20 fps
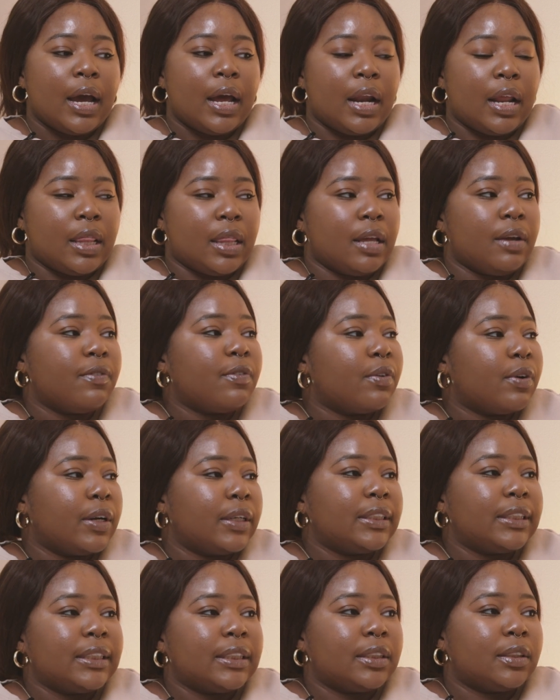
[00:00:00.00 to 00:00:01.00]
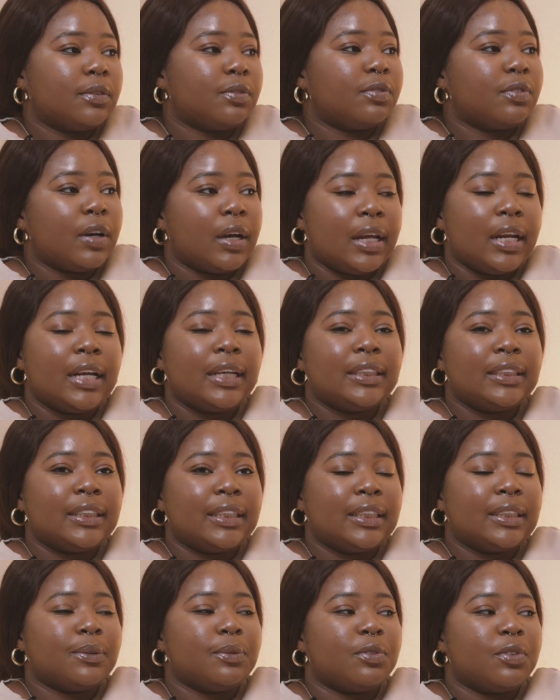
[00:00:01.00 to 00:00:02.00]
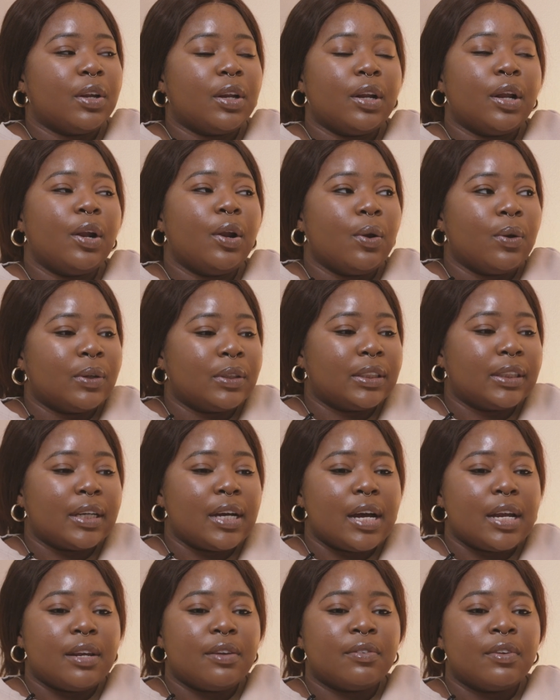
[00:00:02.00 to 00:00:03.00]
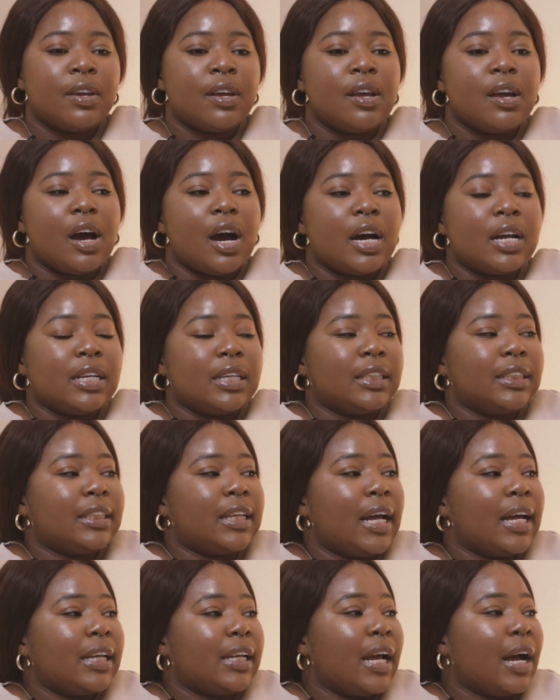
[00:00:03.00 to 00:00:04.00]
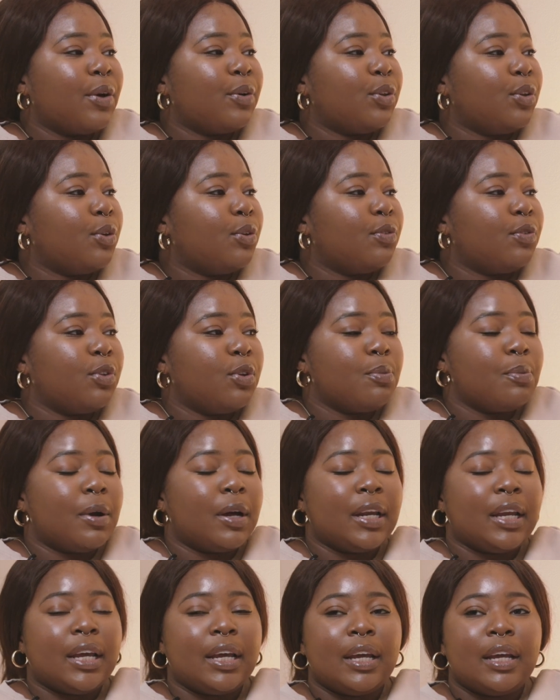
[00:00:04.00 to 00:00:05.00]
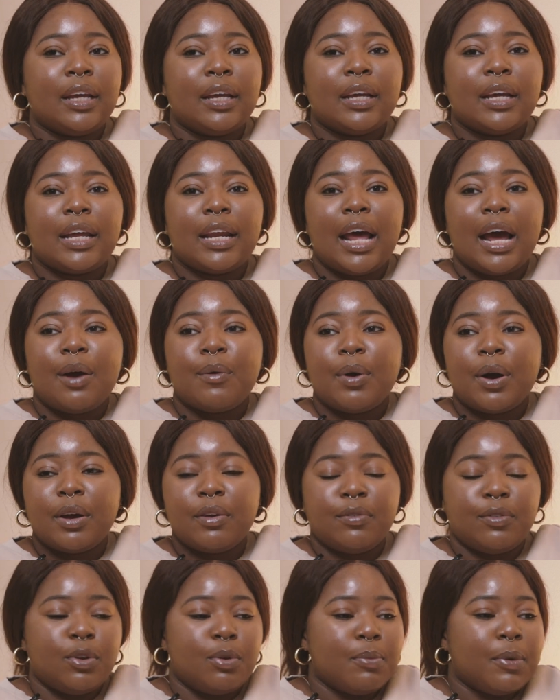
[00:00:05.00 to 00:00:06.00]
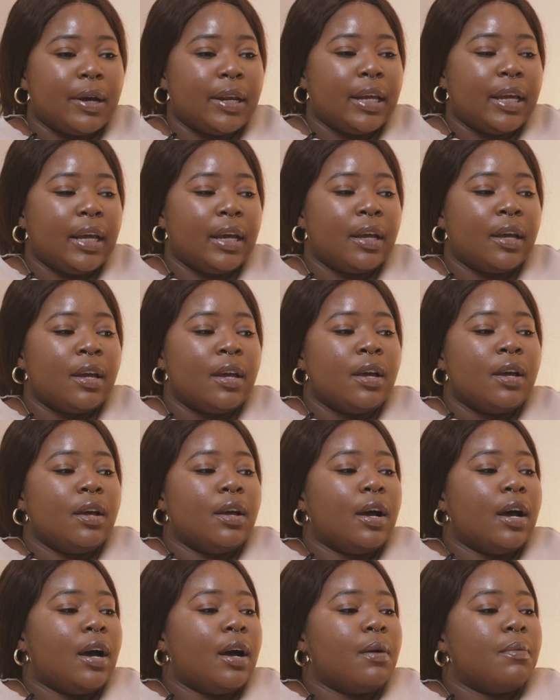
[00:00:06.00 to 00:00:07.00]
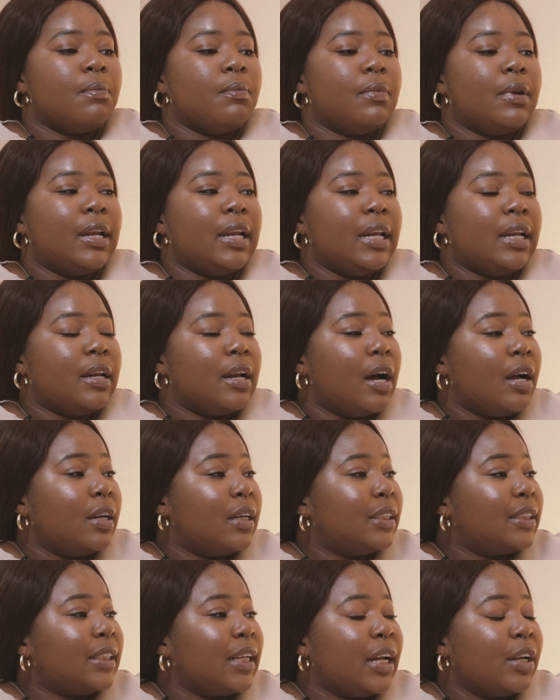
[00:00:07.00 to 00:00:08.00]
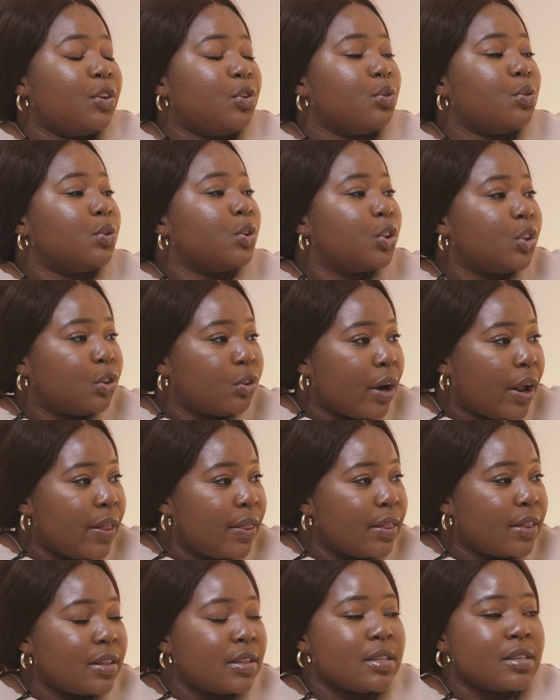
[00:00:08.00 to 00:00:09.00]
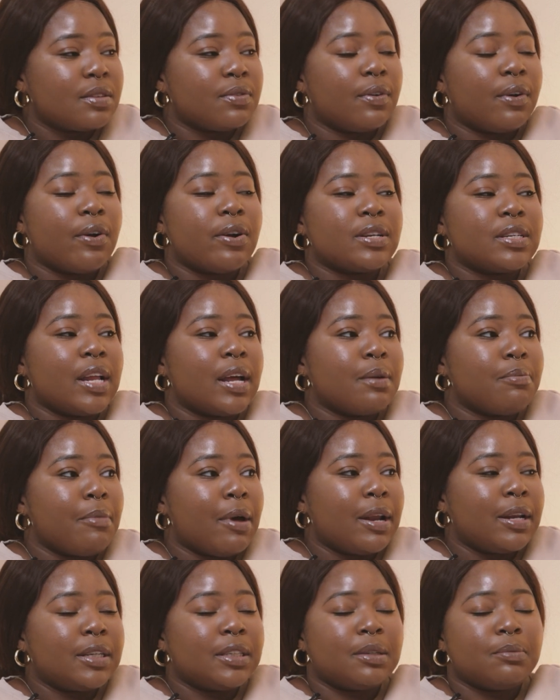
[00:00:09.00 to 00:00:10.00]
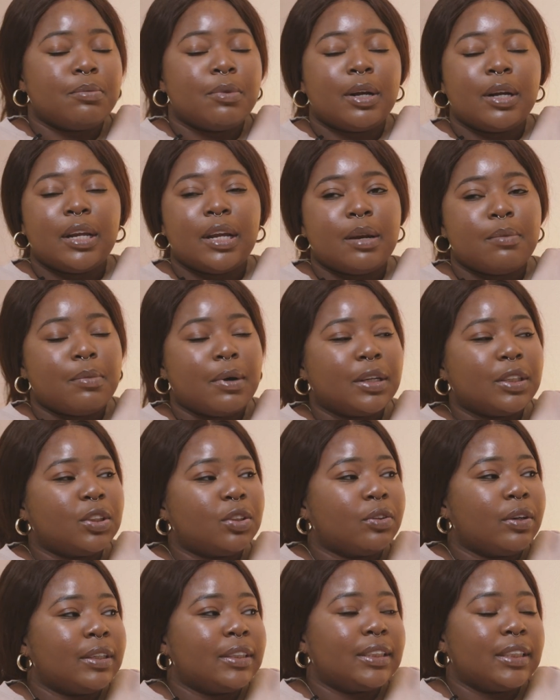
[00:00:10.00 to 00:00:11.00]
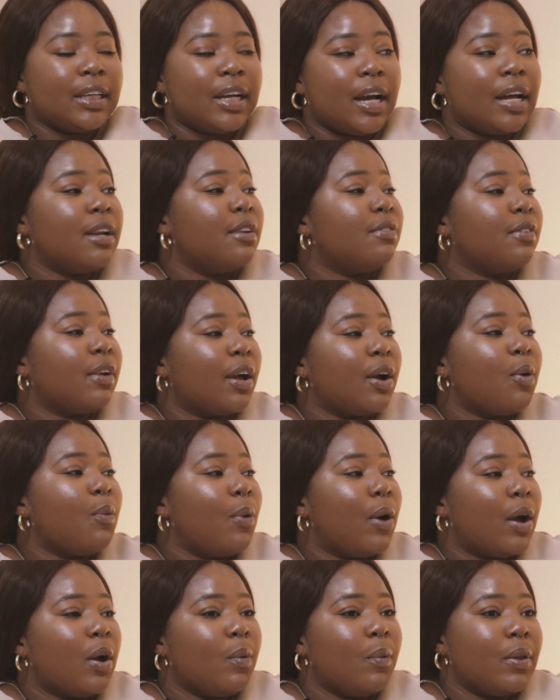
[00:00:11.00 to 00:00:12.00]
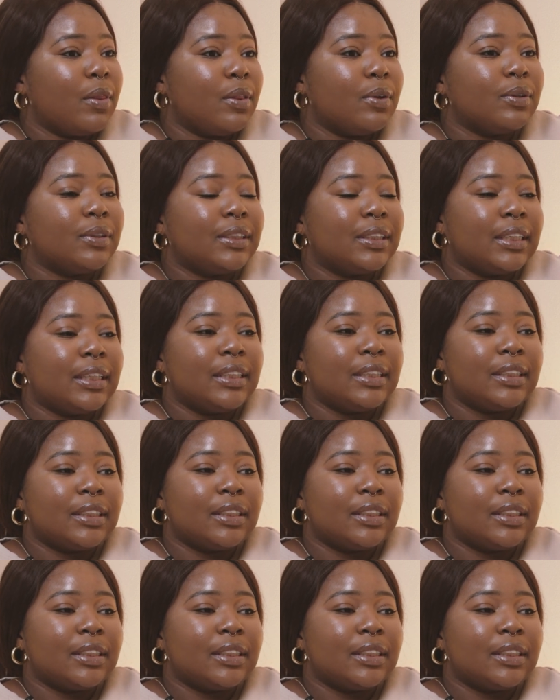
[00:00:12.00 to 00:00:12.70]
And I think for us it's finances. We've done a lot to kind of understand how you view money and how I view money. Understand your strengths as far as like managing money, and my strengths, and kind of like work with those things.